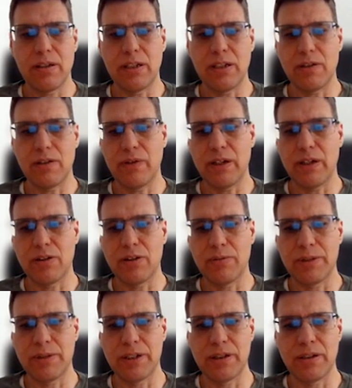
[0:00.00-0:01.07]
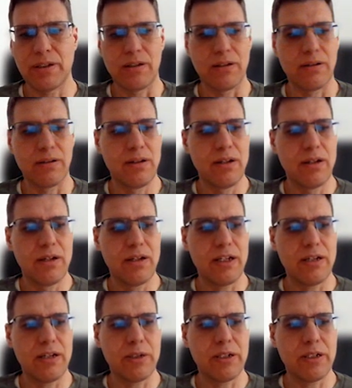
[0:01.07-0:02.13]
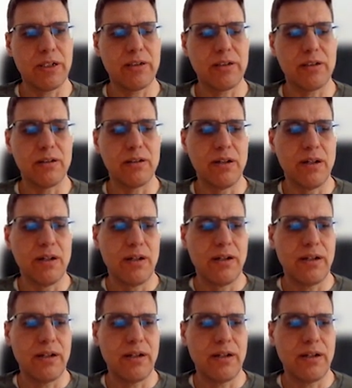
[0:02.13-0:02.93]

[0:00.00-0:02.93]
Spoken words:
identified object, the MRID.